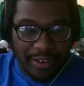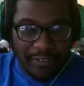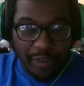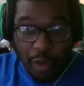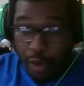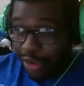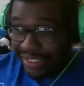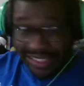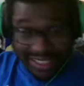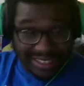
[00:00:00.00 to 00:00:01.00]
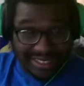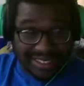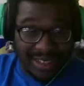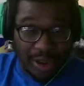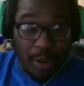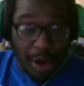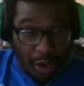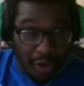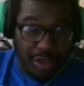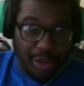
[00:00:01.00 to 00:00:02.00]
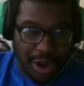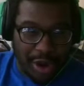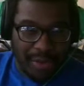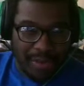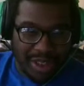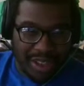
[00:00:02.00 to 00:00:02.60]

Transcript: 4/6 with Overwhelm.